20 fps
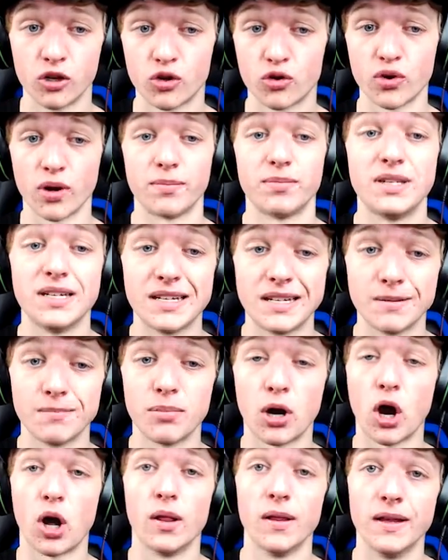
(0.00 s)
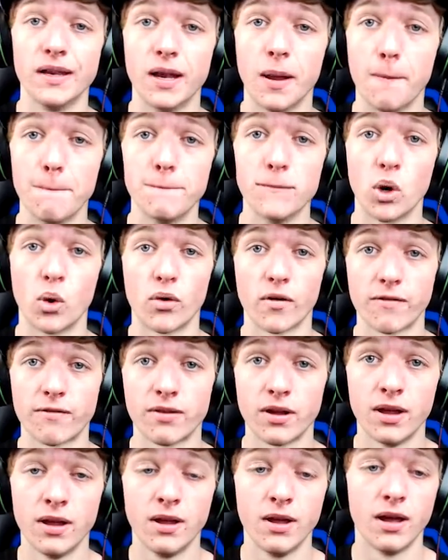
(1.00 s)

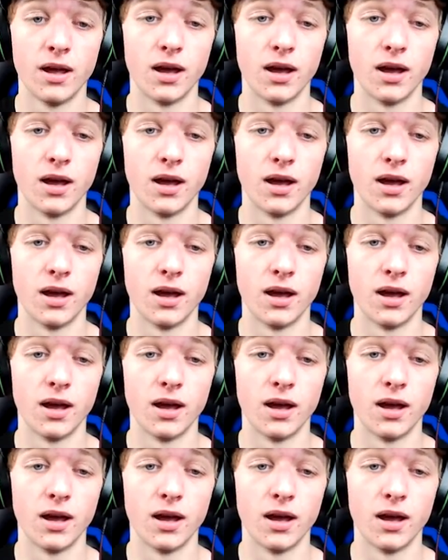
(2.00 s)
morph,